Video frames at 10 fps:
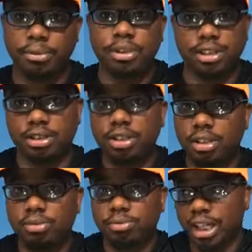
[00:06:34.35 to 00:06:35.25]
We just, give
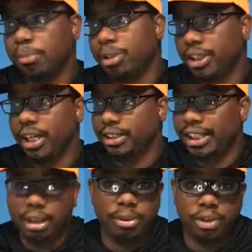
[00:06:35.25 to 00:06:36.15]
him a jig,
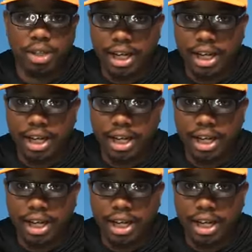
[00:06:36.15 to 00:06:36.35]
same thing we do